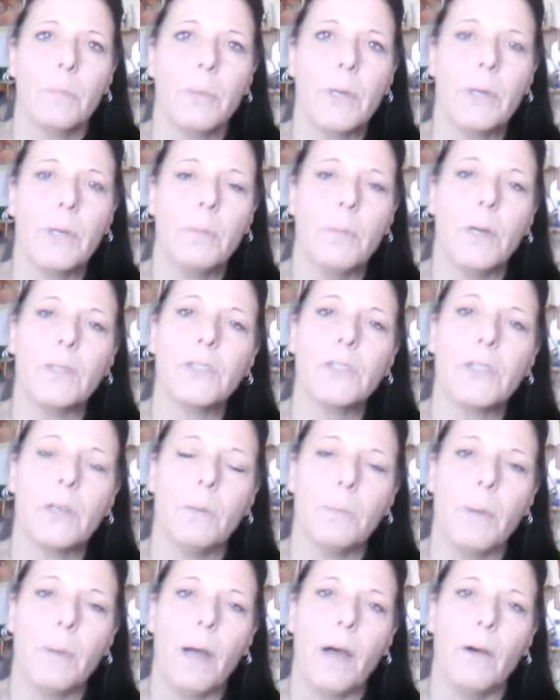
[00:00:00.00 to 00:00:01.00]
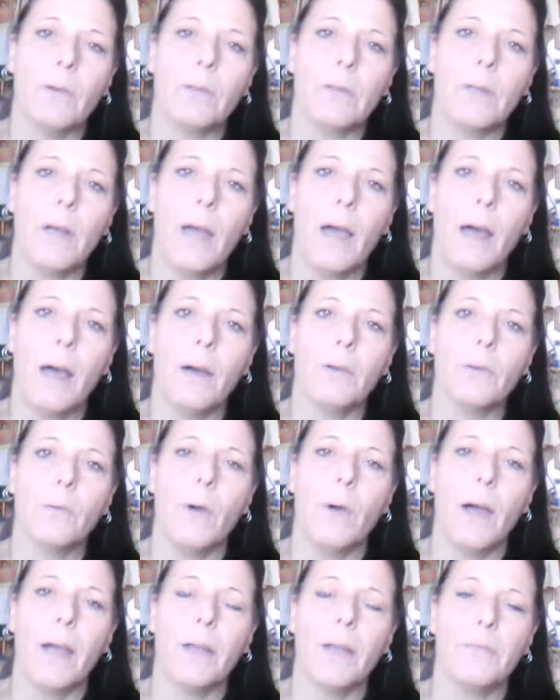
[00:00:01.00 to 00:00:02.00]
Pretty much about how
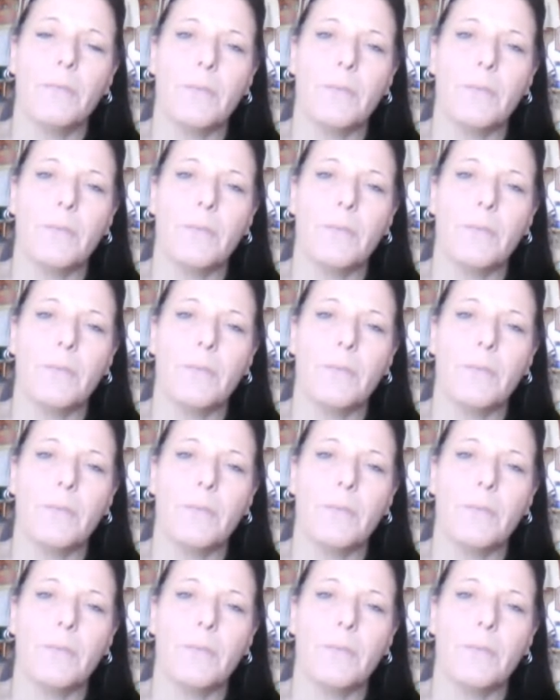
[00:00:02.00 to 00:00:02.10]
do I